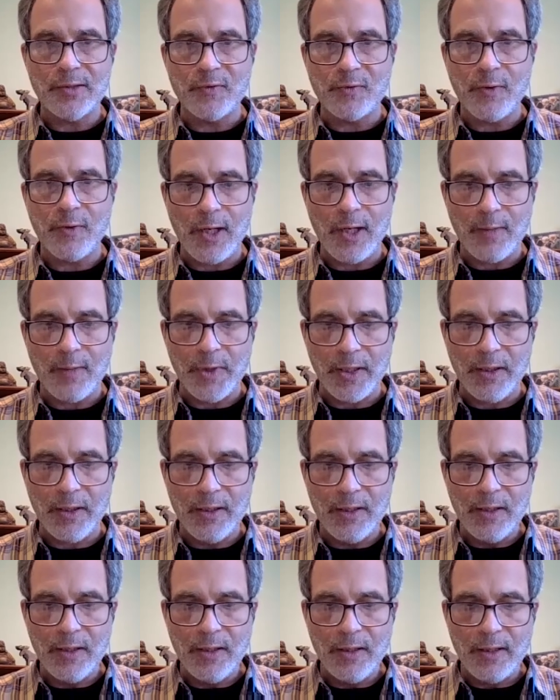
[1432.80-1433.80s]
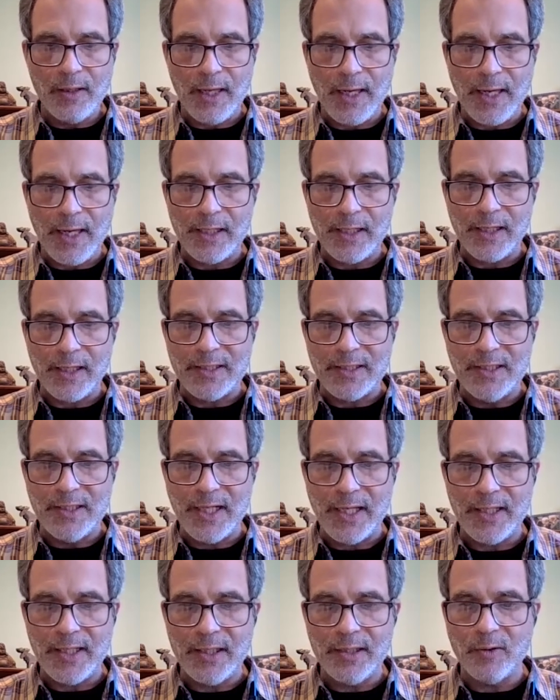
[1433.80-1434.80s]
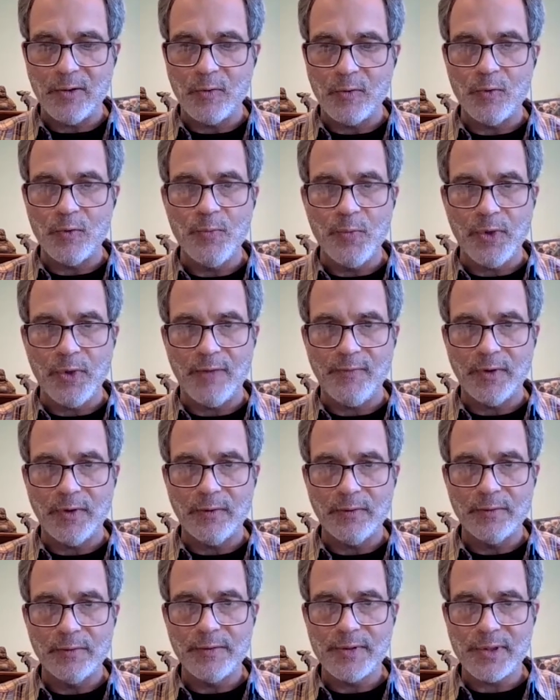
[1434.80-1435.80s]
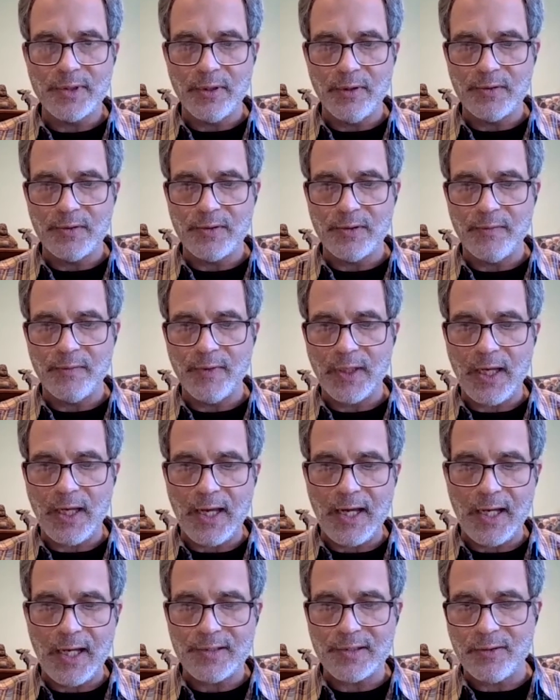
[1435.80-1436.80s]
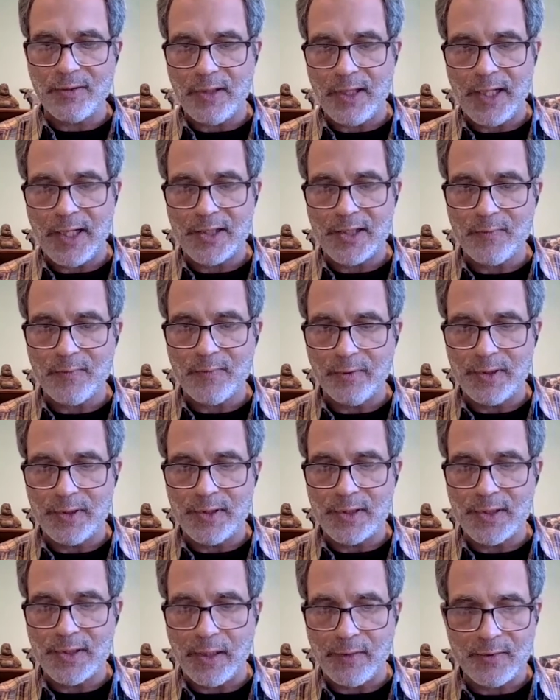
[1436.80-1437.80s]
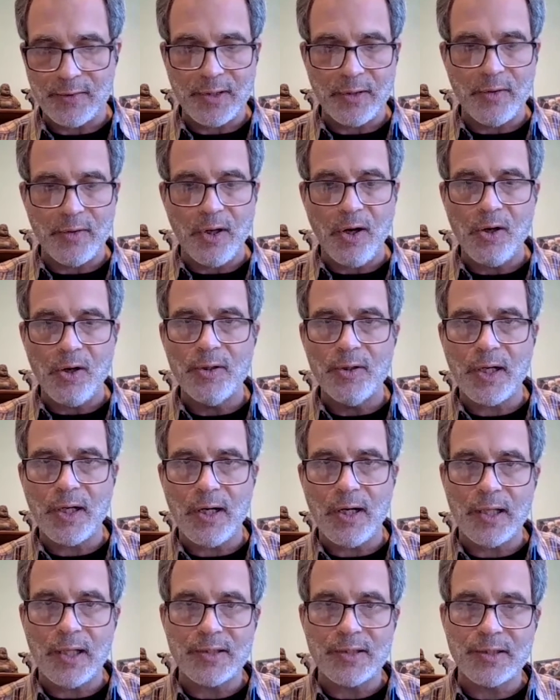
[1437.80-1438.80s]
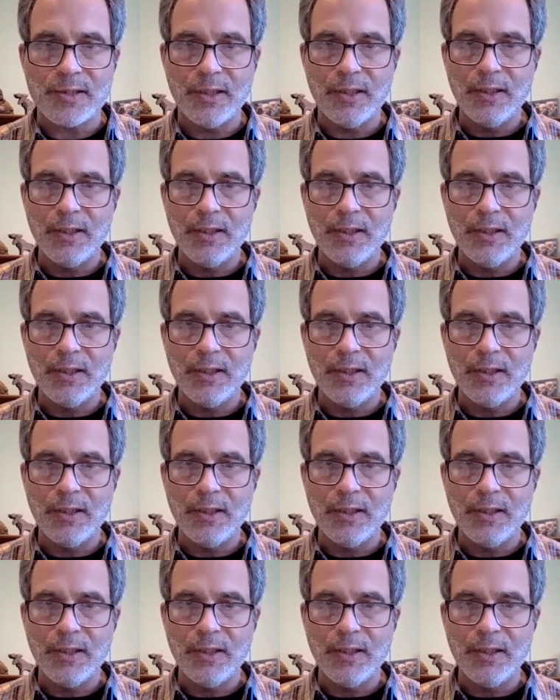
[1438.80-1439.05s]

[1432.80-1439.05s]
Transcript: trauma at an identity or group level. So sort of a caste, class, religious. So the Holocaust,